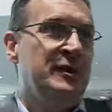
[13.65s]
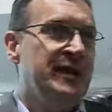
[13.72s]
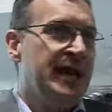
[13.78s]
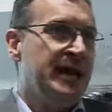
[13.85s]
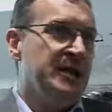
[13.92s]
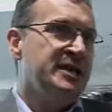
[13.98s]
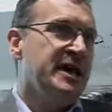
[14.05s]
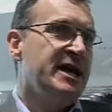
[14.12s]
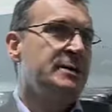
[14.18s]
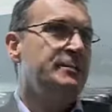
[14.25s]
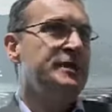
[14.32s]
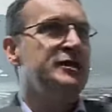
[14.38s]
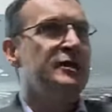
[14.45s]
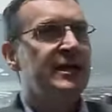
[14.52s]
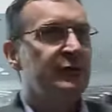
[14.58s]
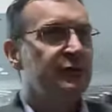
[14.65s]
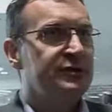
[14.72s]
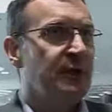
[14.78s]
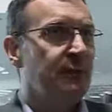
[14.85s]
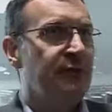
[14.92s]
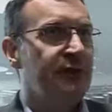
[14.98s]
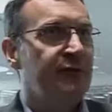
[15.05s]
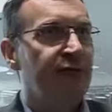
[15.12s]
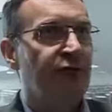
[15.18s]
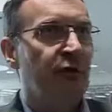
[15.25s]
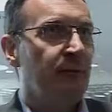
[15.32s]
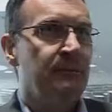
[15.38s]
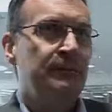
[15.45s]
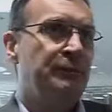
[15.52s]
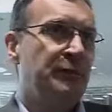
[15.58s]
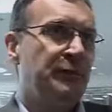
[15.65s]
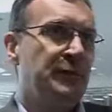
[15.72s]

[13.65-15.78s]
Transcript: in any day, be dealing with something from